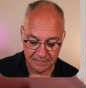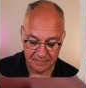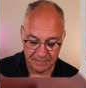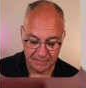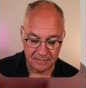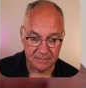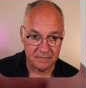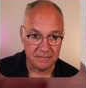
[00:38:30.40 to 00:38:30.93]

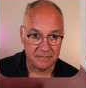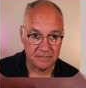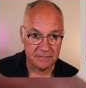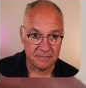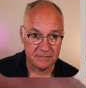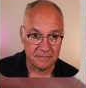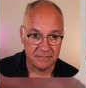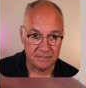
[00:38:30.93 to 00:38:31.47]

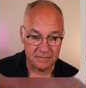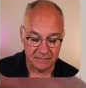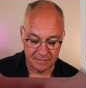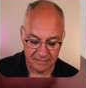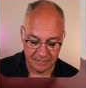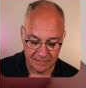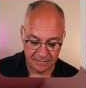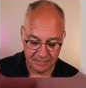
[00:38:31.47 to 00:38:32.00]

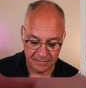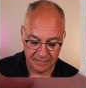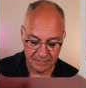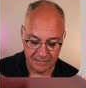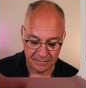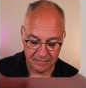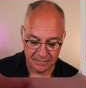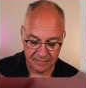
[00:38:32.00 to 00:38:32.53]

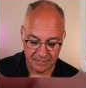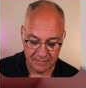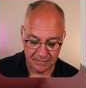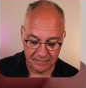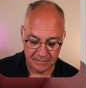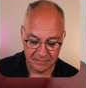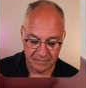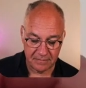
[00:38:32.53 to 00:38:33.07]

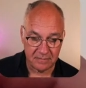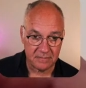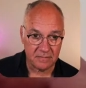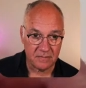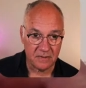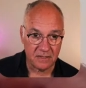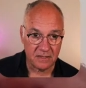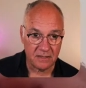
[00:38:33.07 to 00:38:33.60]

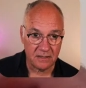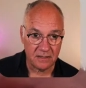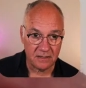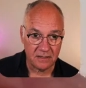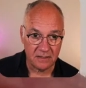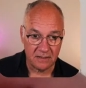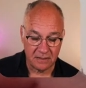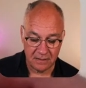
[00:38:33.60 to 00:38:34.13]

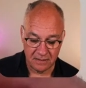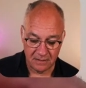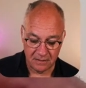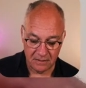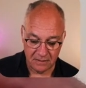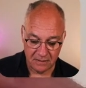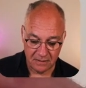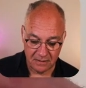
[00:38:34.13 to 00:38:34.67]

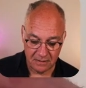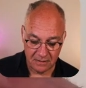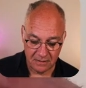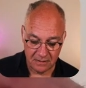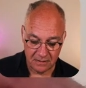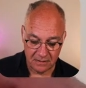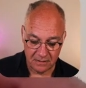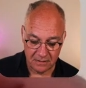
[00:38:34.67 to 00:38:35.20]

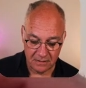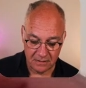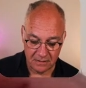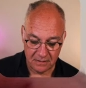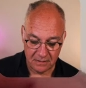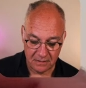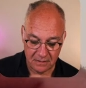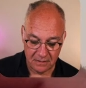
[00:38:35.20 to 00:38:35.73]

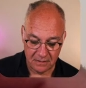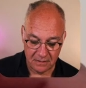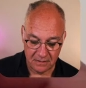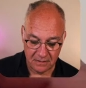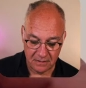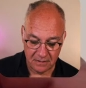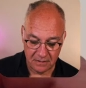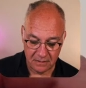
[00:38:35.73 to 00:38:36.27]

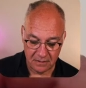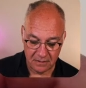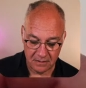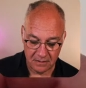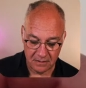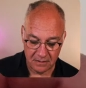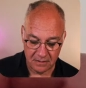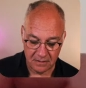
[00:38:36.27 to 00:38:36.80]

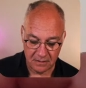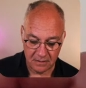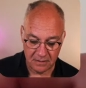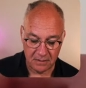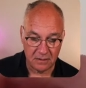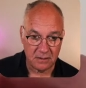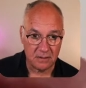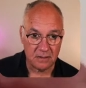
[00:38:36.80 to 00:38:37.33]

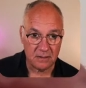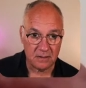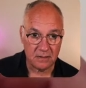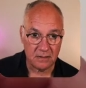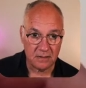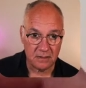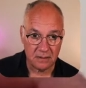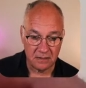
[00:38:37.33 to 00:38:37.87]

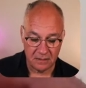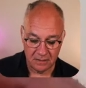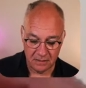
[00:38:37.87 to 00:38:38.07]
[no speech]